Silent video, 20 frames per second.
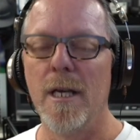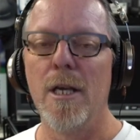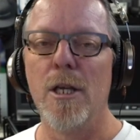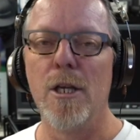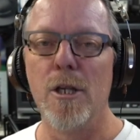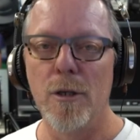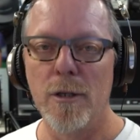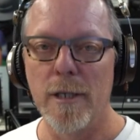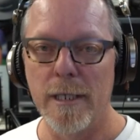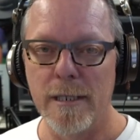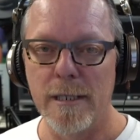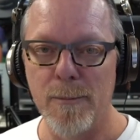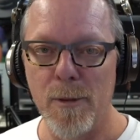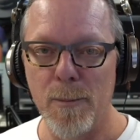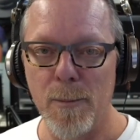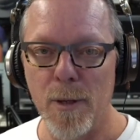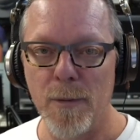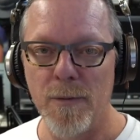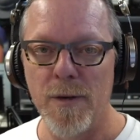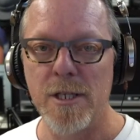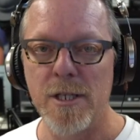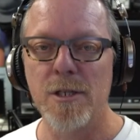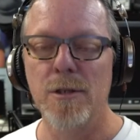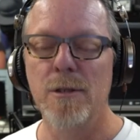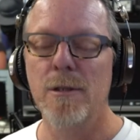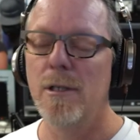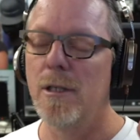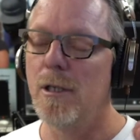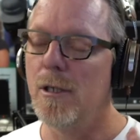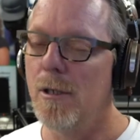You know I like to be
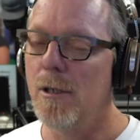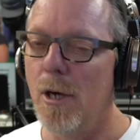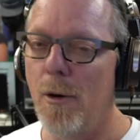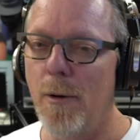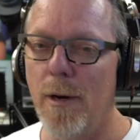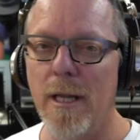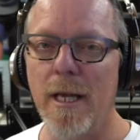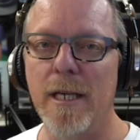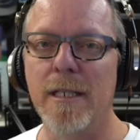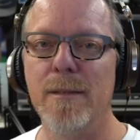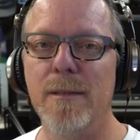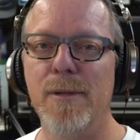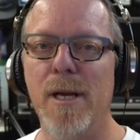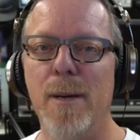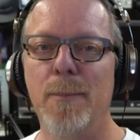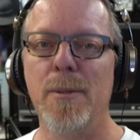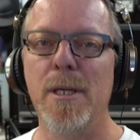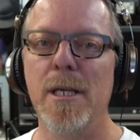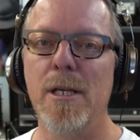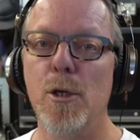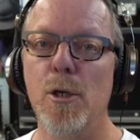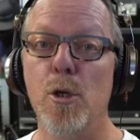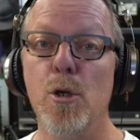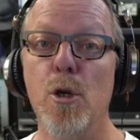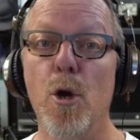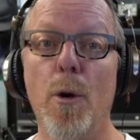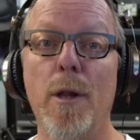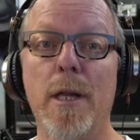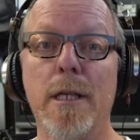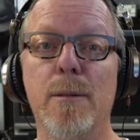motivational. You know I like to be upbeat. You
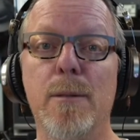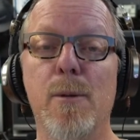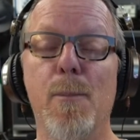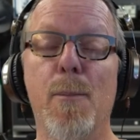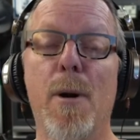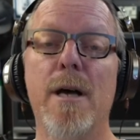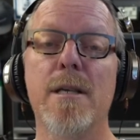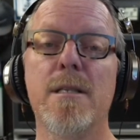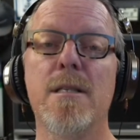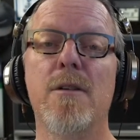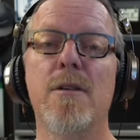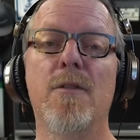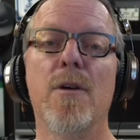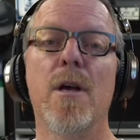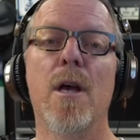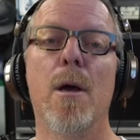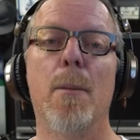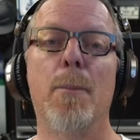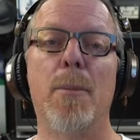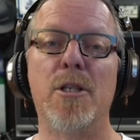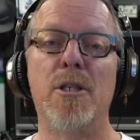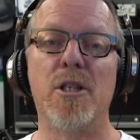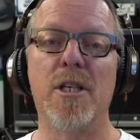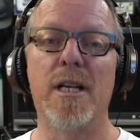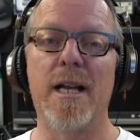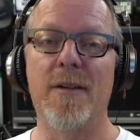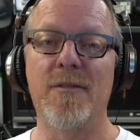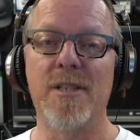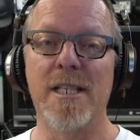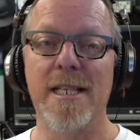know I like to be positive. But you're going
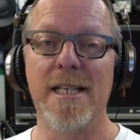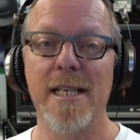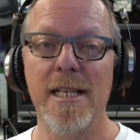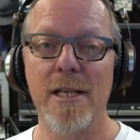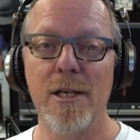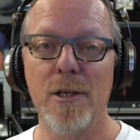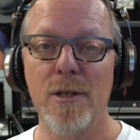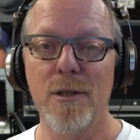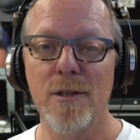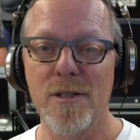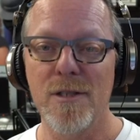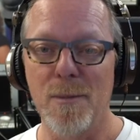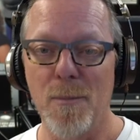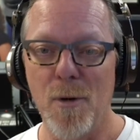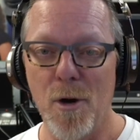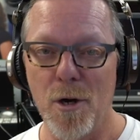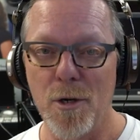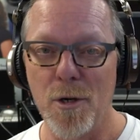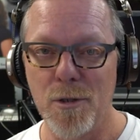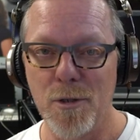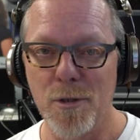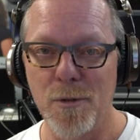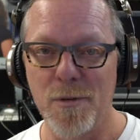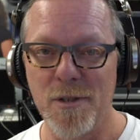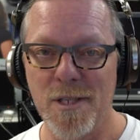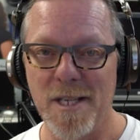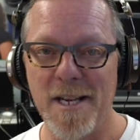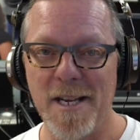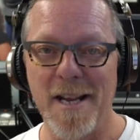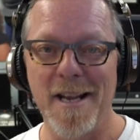to have to hear some hard truths
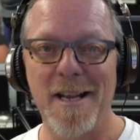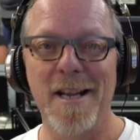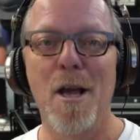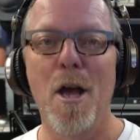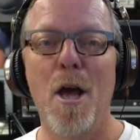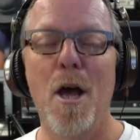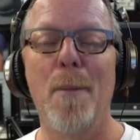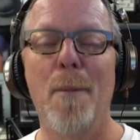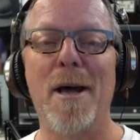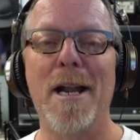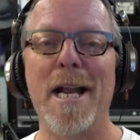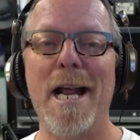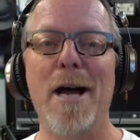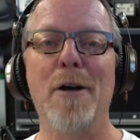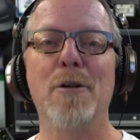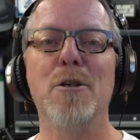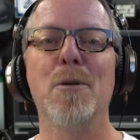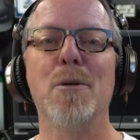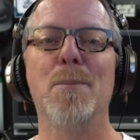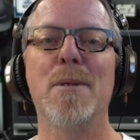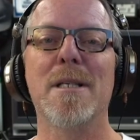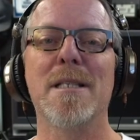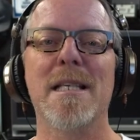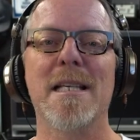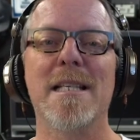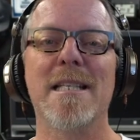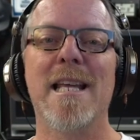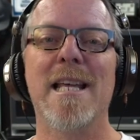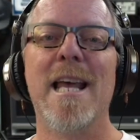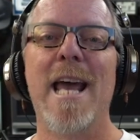today about how your
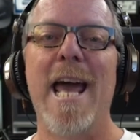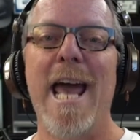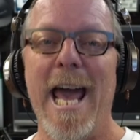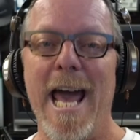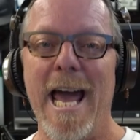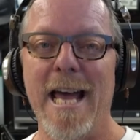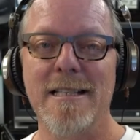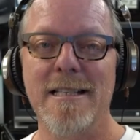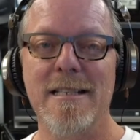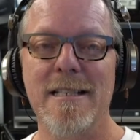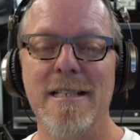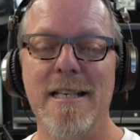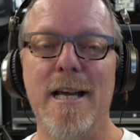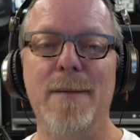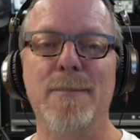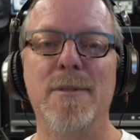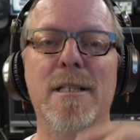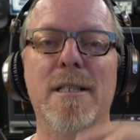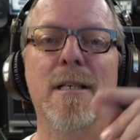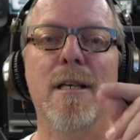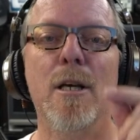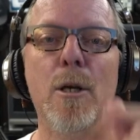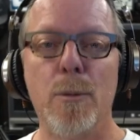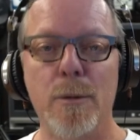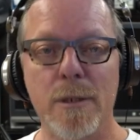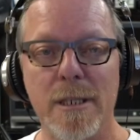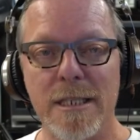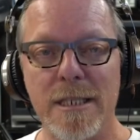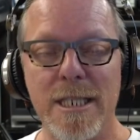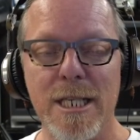business has adapted,
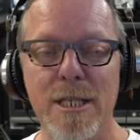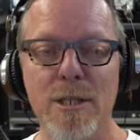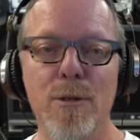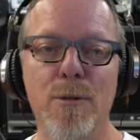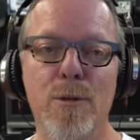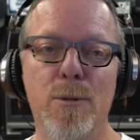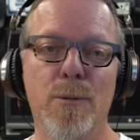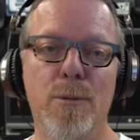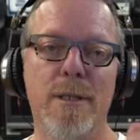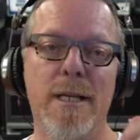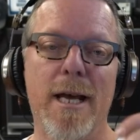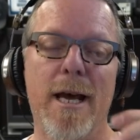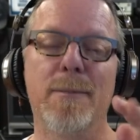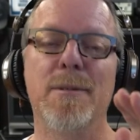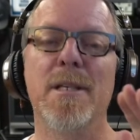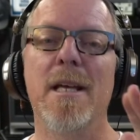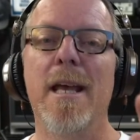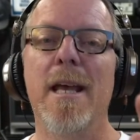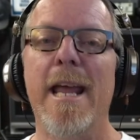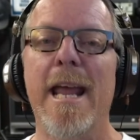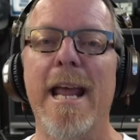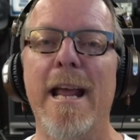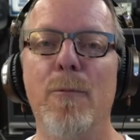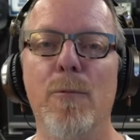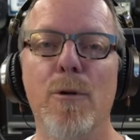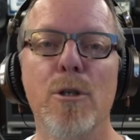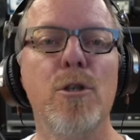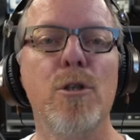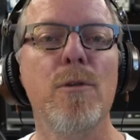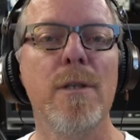will continue to adapt, and
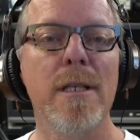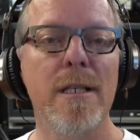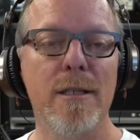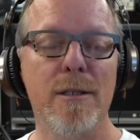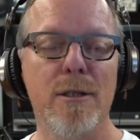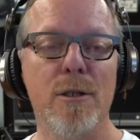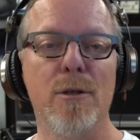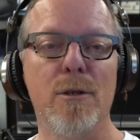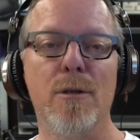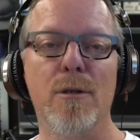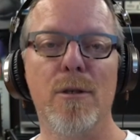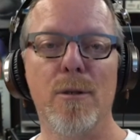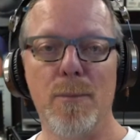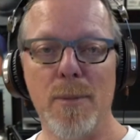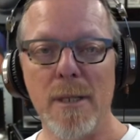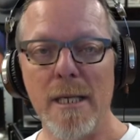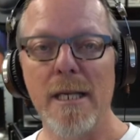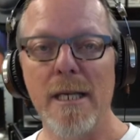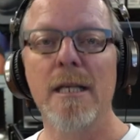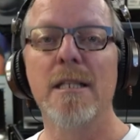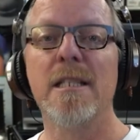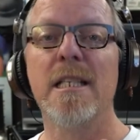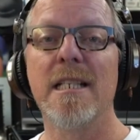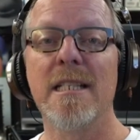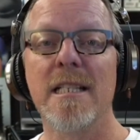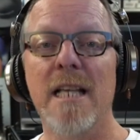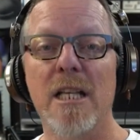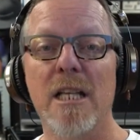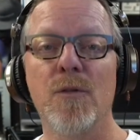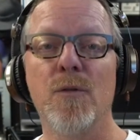what you need to do to be
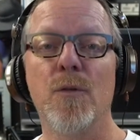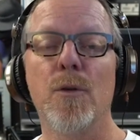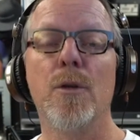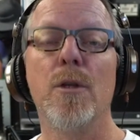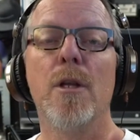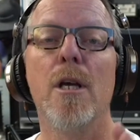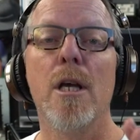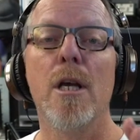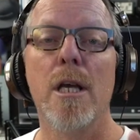successful